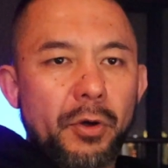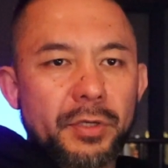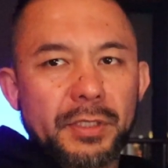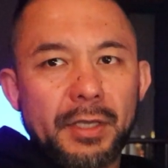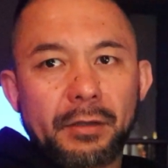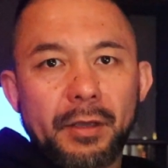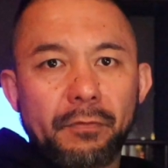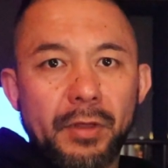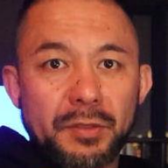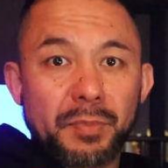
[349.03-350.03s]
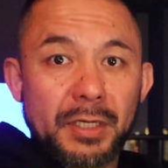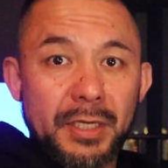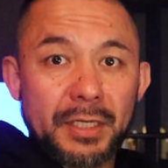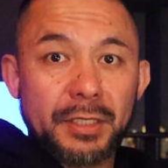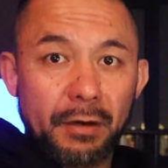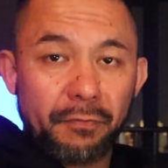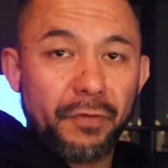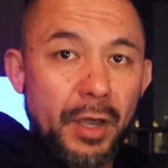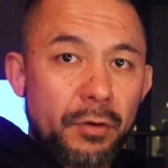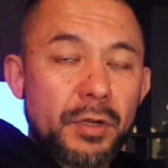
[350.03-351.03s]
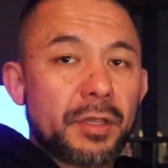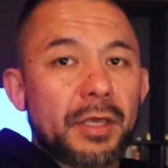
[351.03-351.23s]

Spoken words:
person that's been tested and found,